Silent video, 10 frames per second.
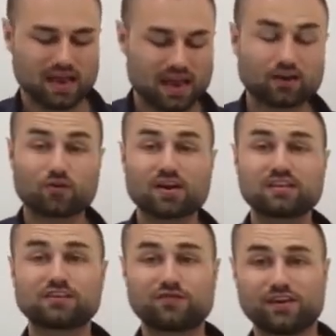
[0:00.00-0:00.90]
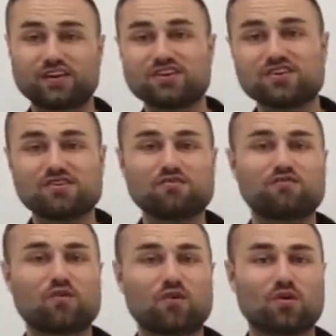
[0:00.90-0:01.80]
and create this video
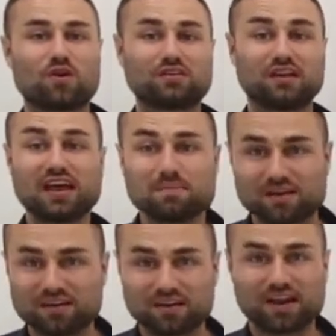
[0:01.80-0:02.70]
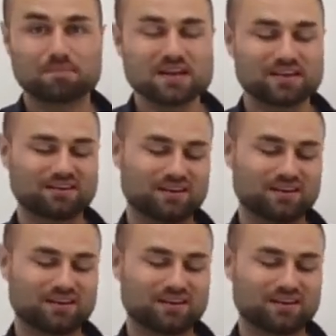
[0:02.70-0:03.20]
for the layman, like me.